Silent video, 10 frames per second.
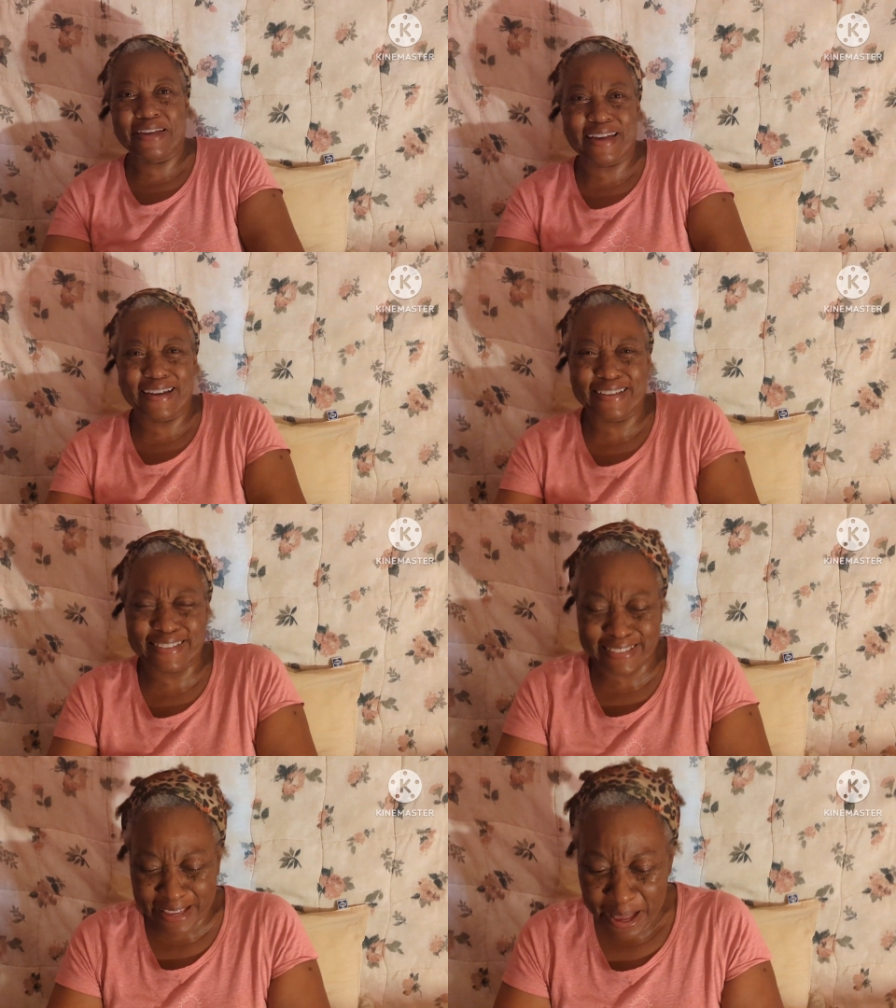
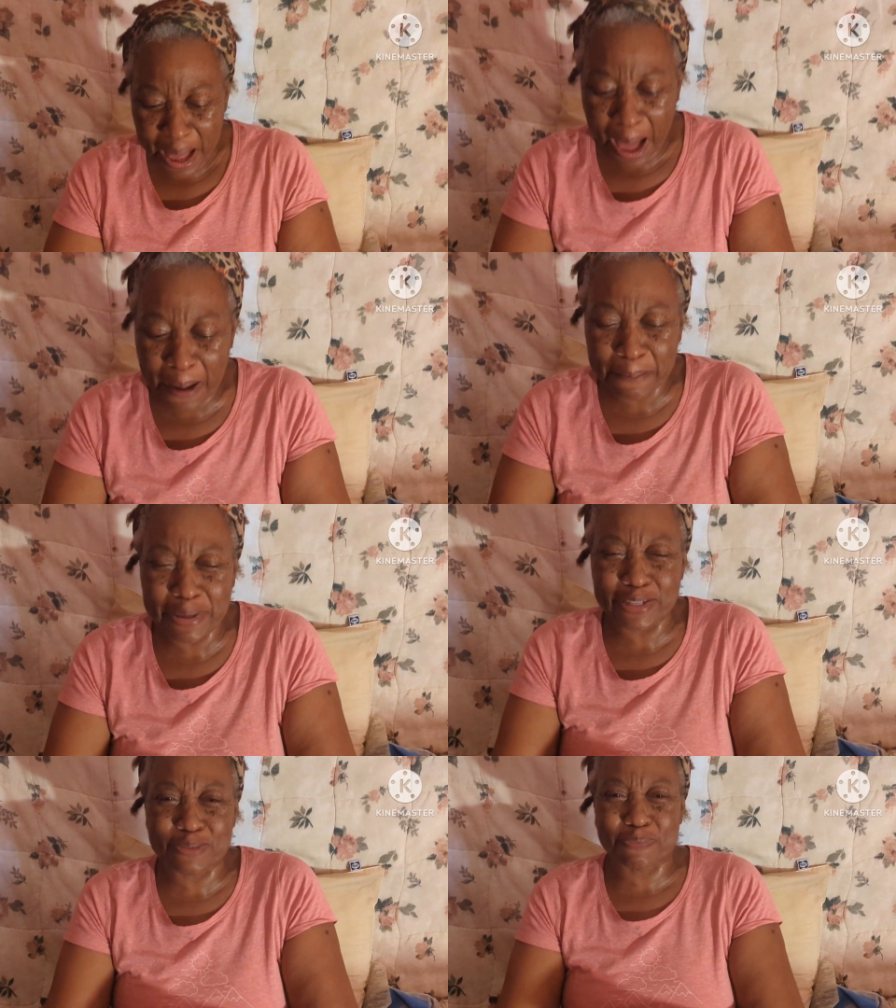because I
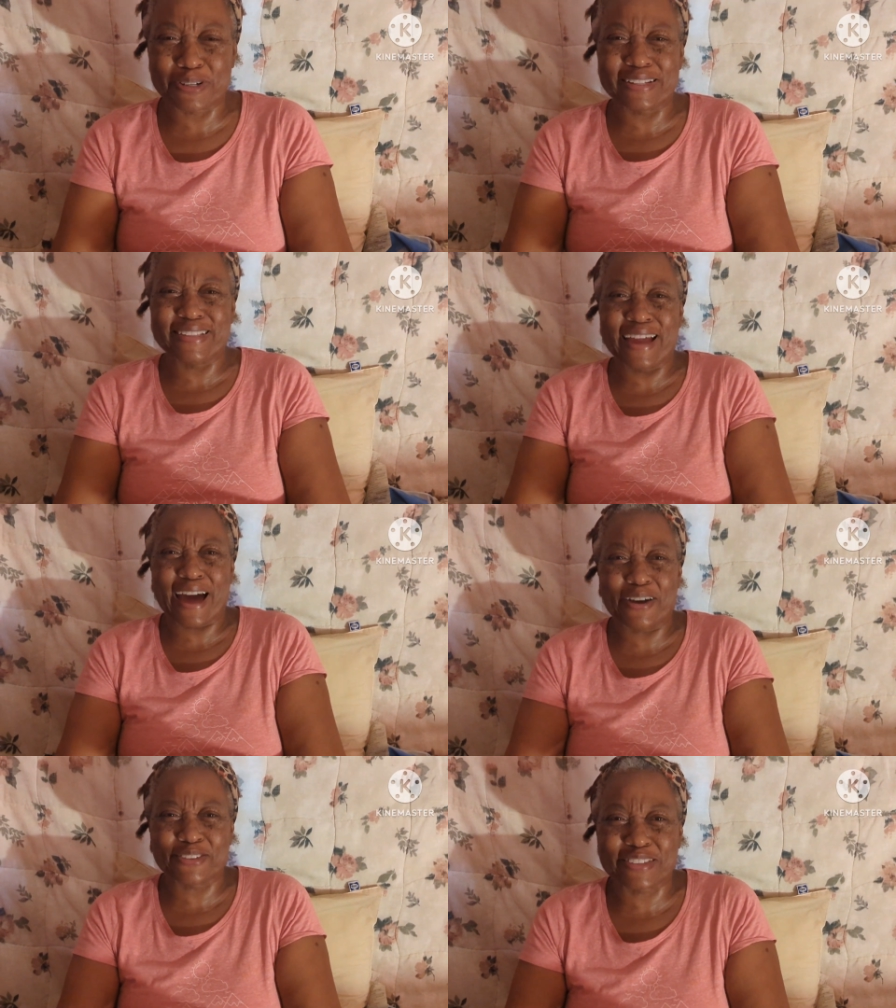
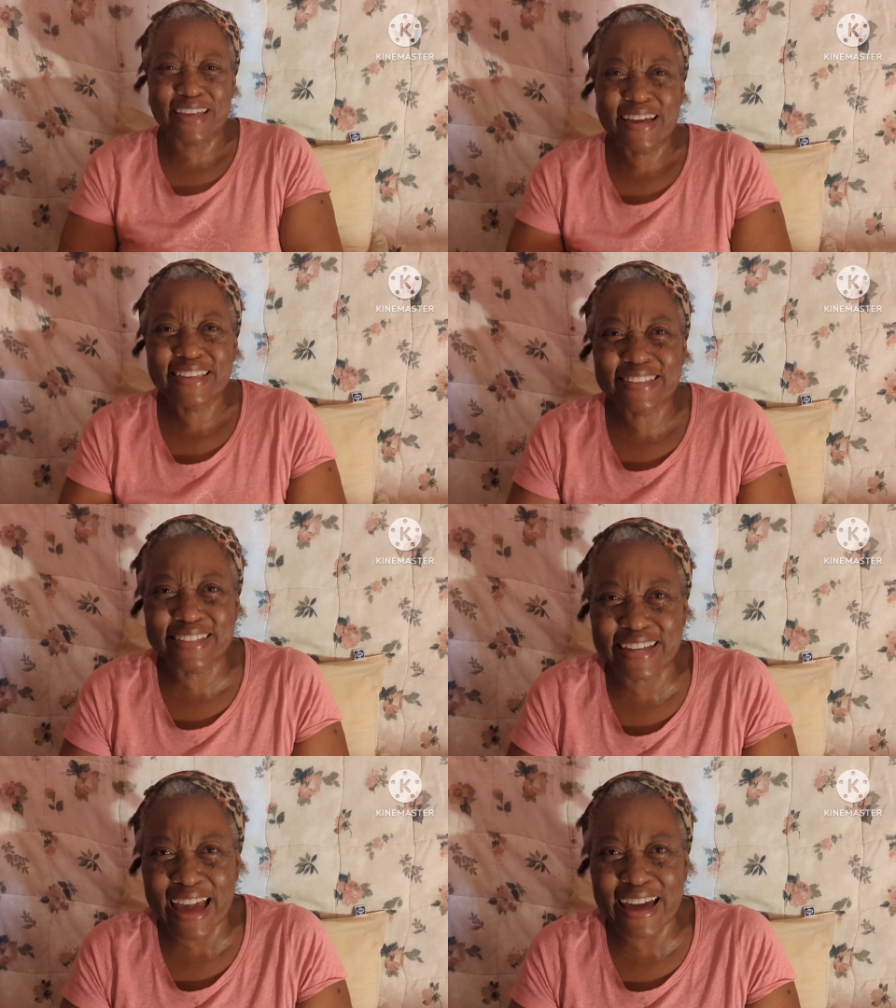mispronounced
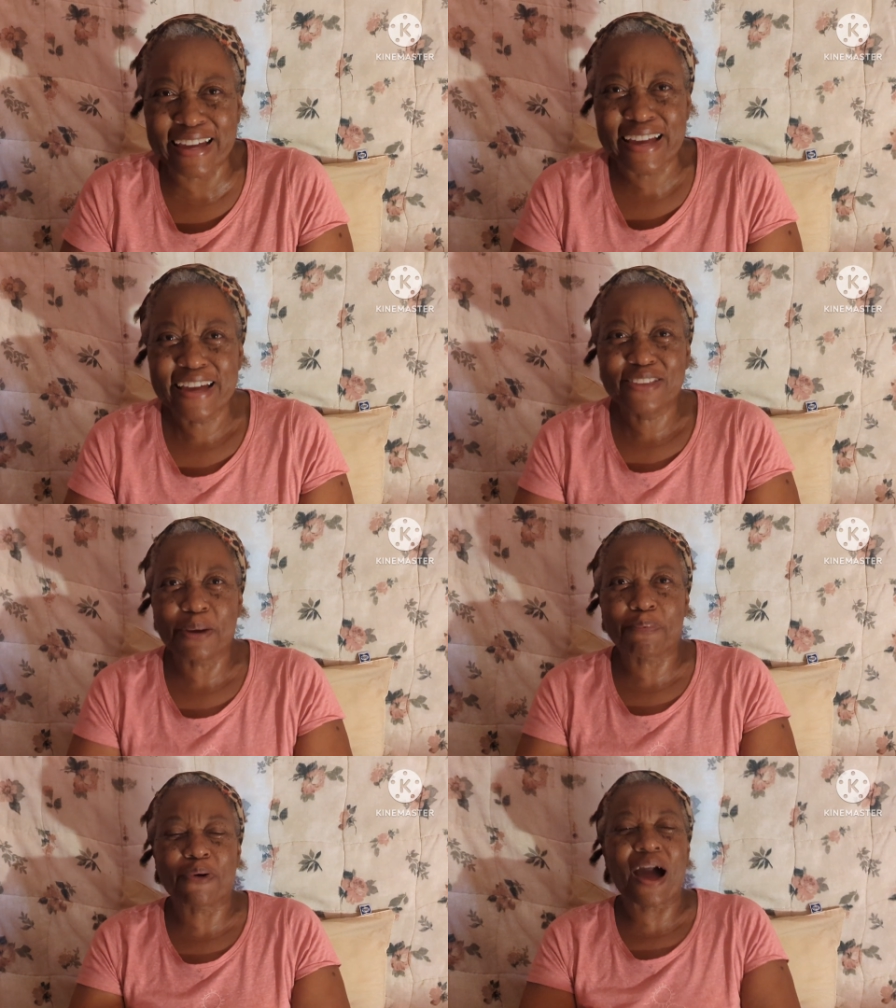
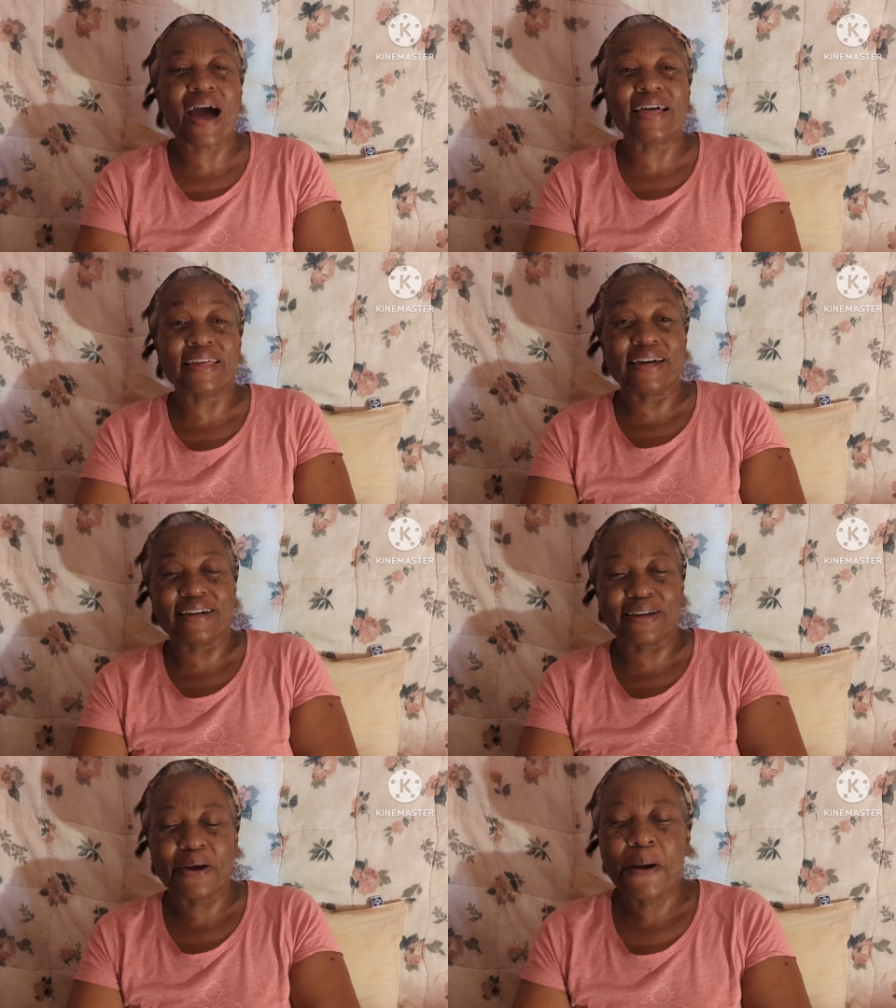the
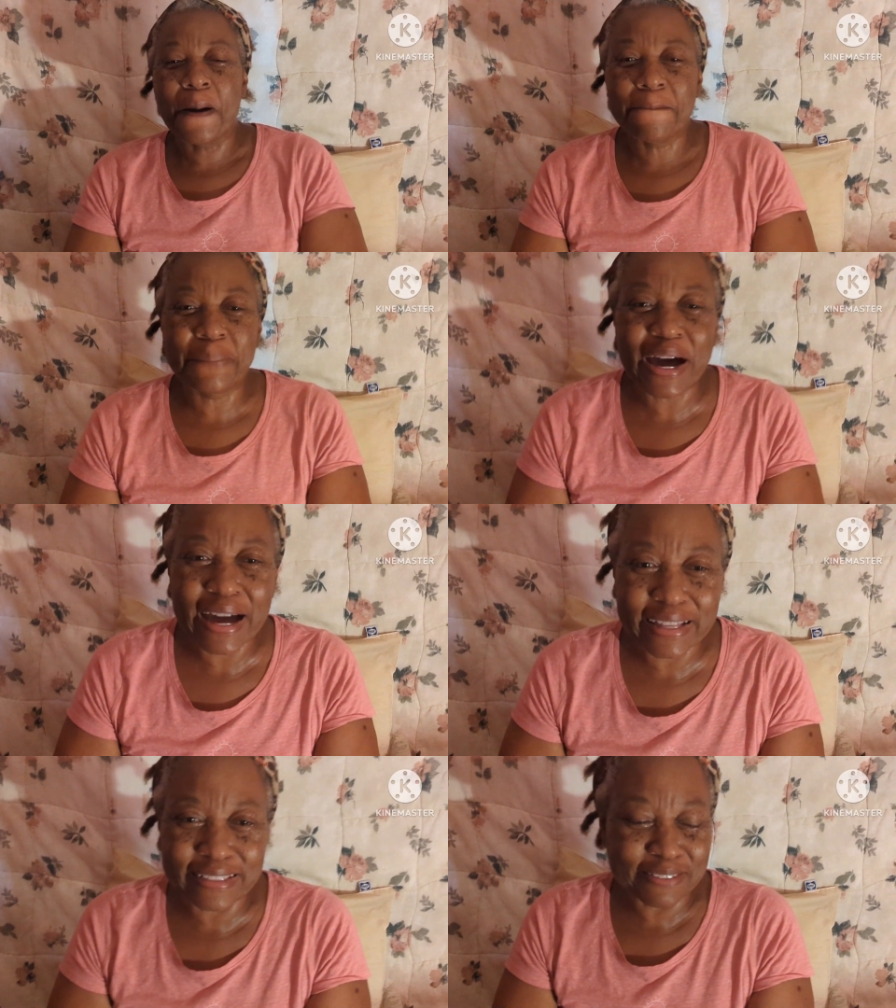product,
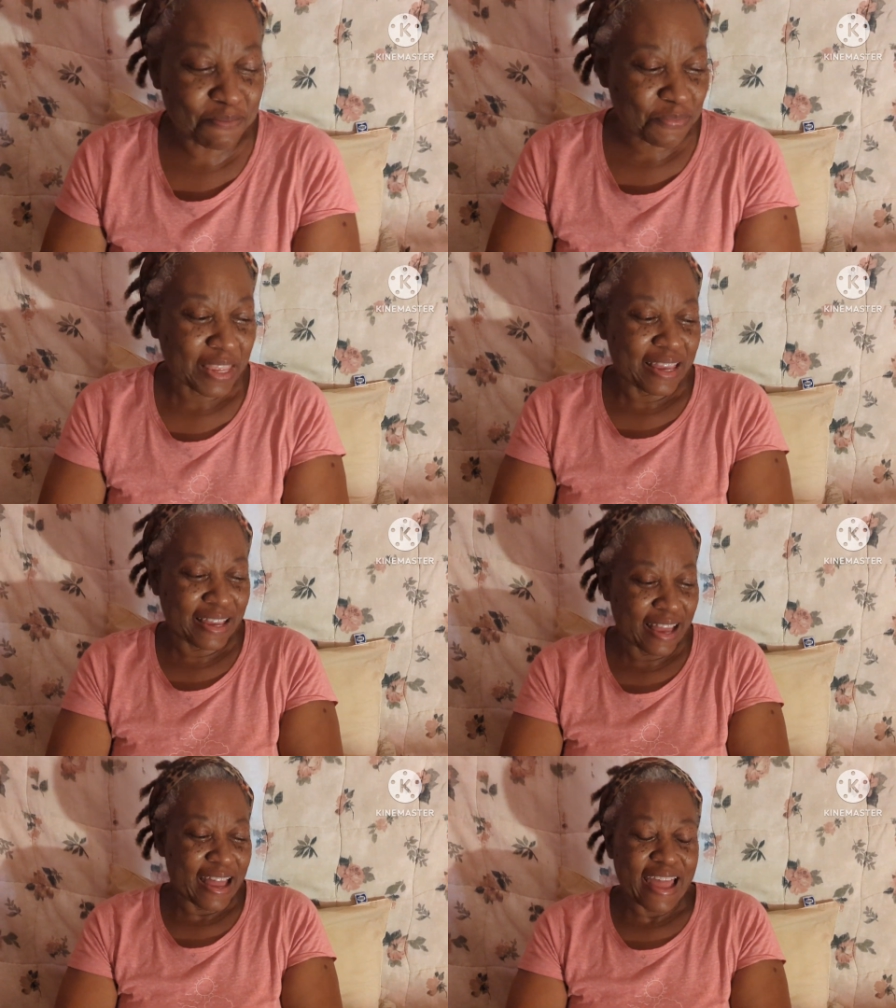but
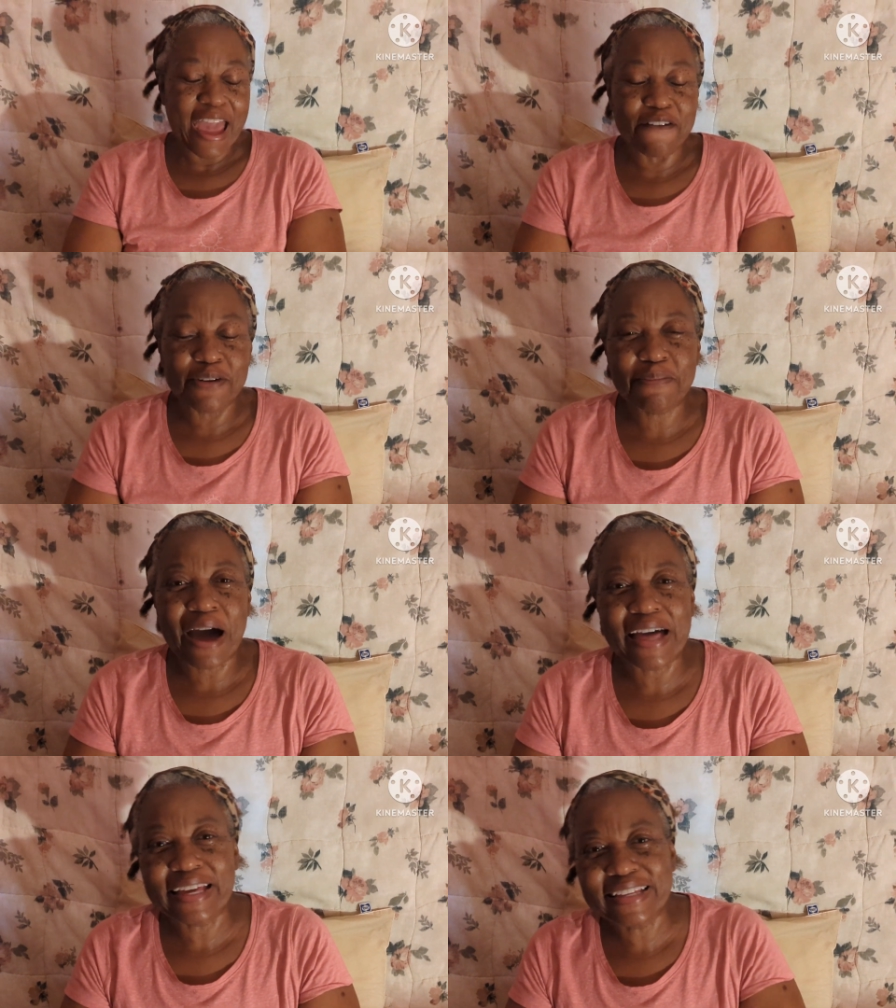
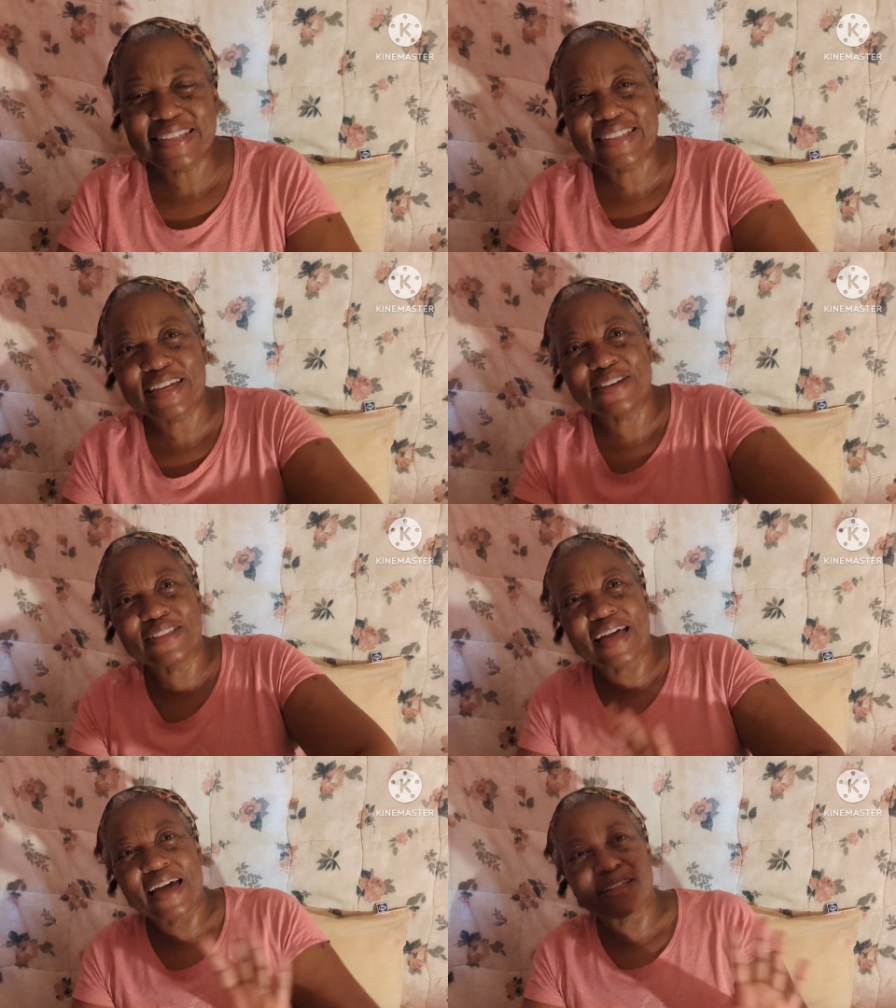Everybody, see
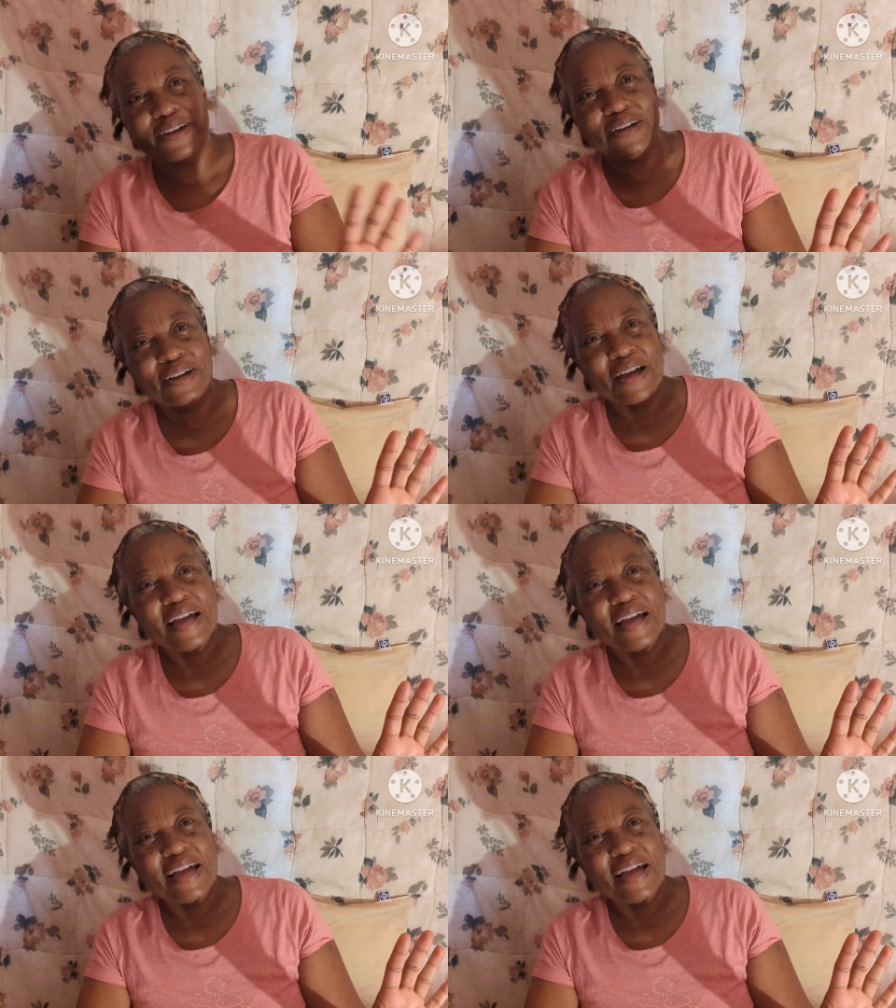you later.